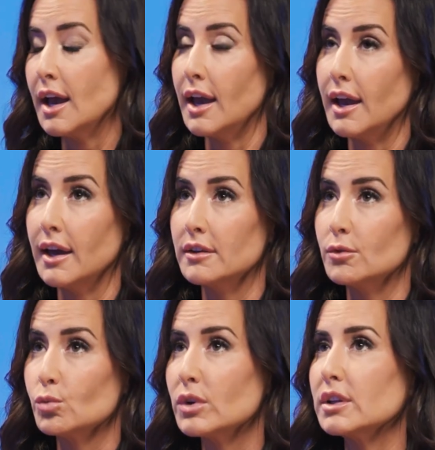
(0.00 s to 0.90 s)

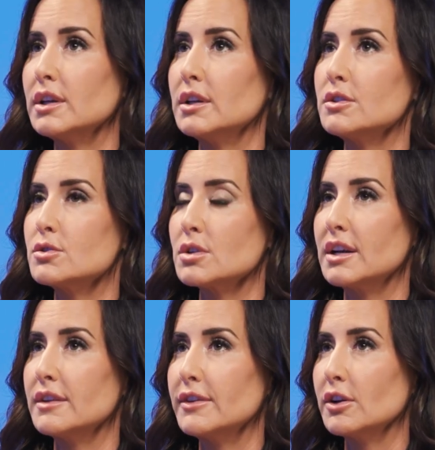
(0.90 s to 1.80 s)
and really
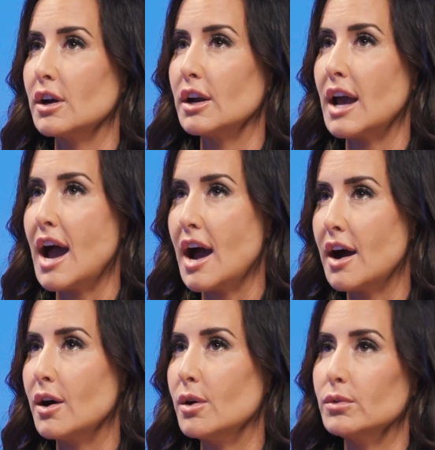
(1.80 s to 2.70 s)
trying to figure out
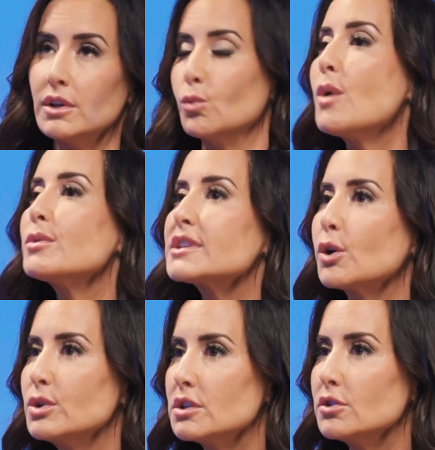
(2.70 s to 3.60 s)
how, what was I
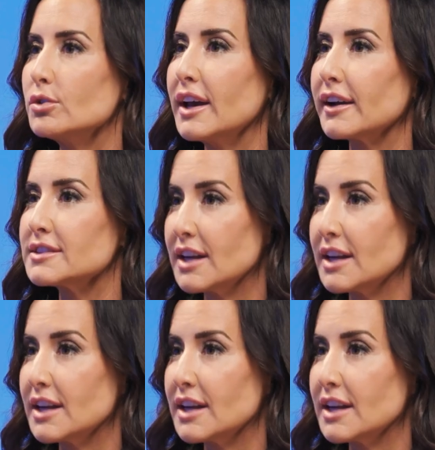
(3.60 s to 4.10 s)
going to do next?